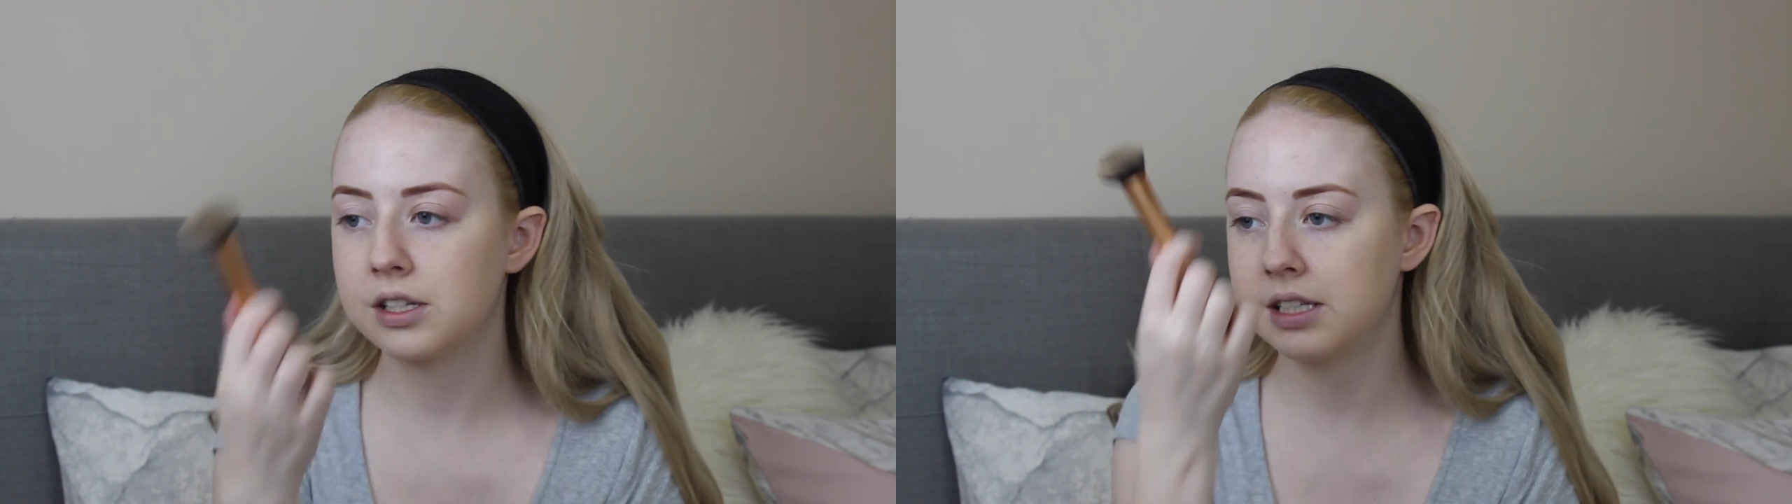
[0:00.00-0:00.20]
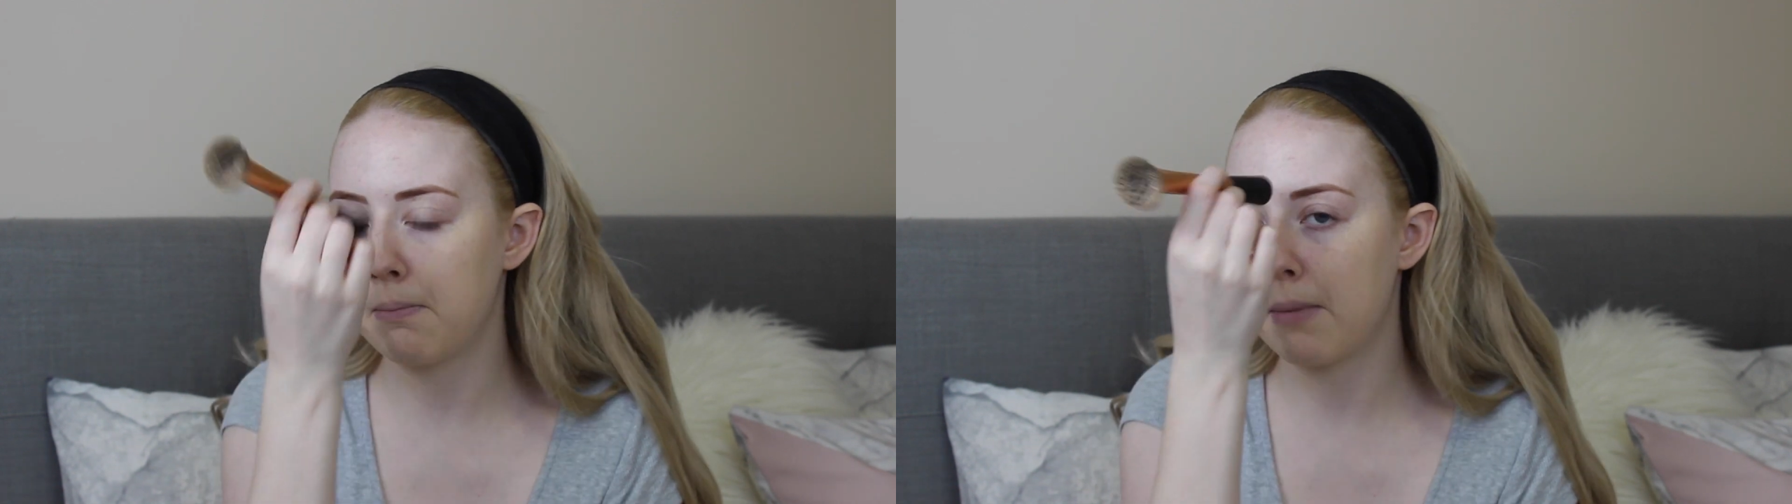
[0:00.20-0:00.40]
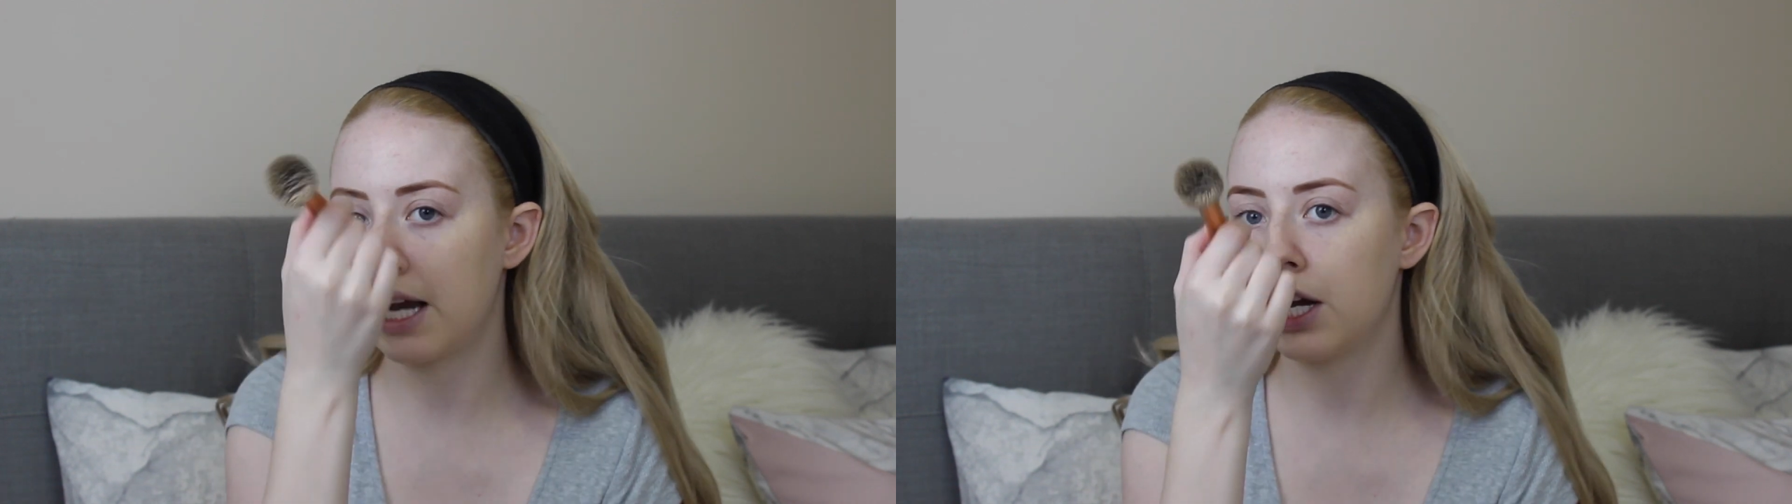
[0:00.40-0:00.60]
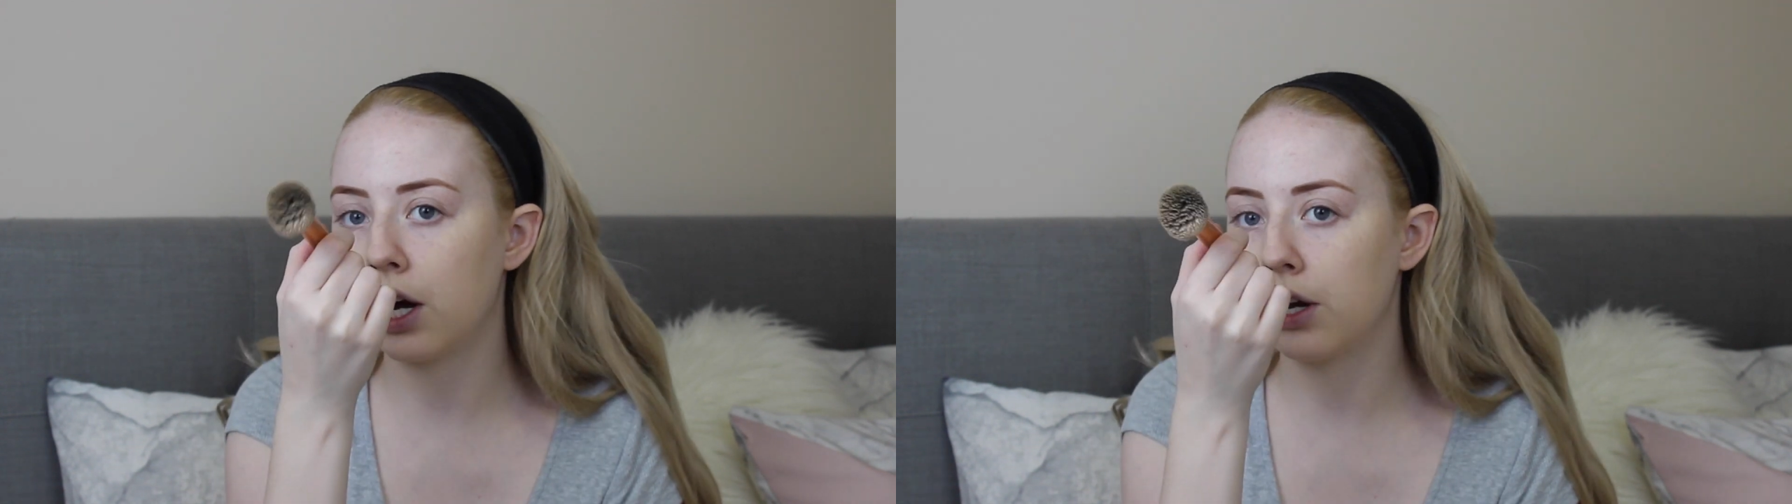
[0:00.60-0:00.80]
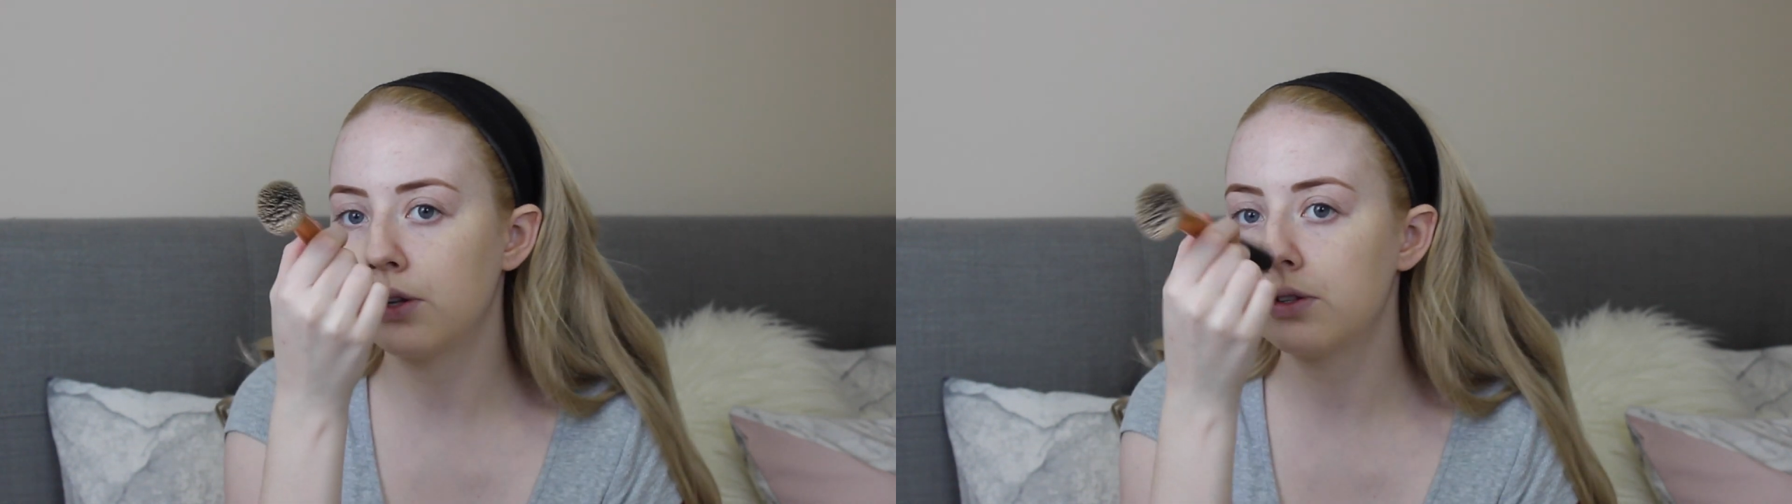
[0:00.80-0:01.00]
just in my
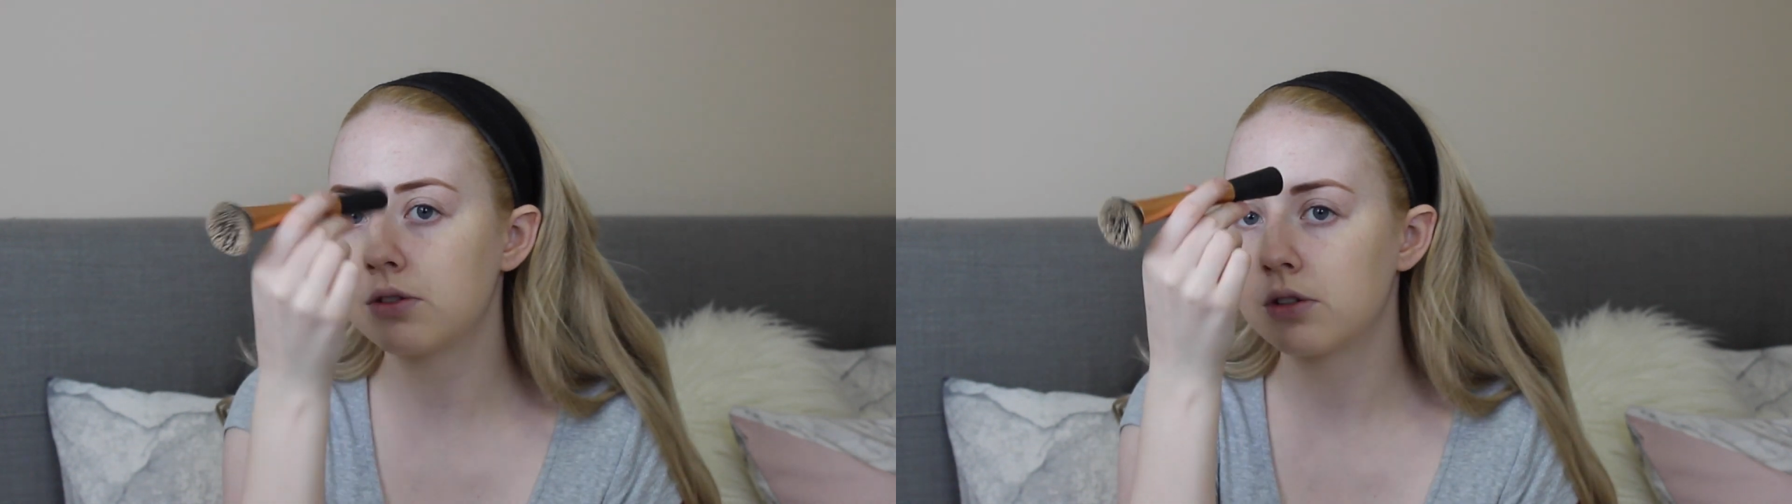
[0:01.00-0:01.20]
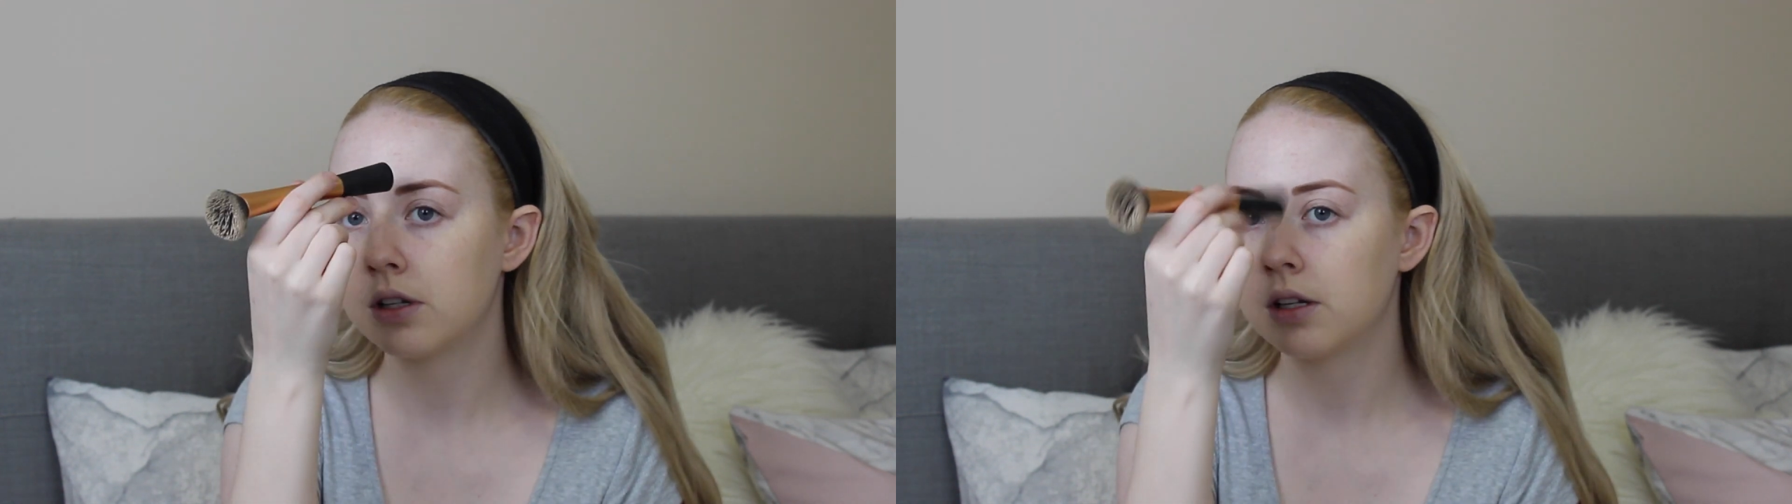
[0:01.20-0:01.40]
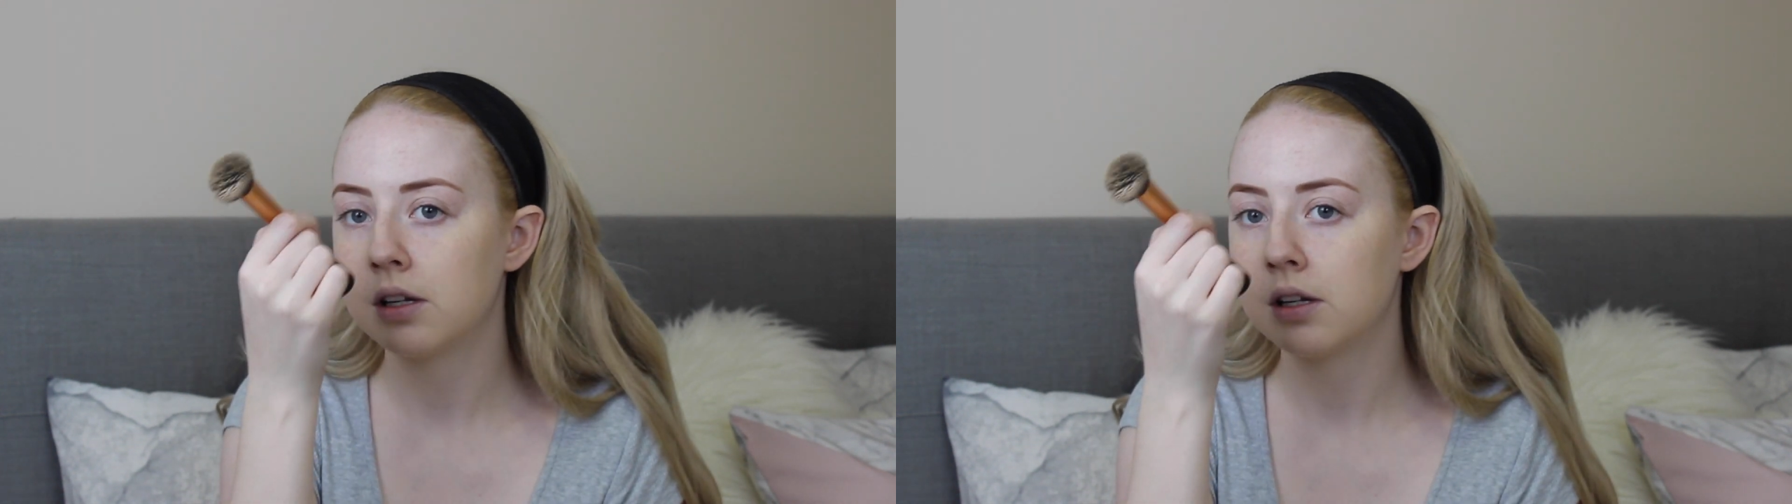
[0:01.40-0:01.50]
nose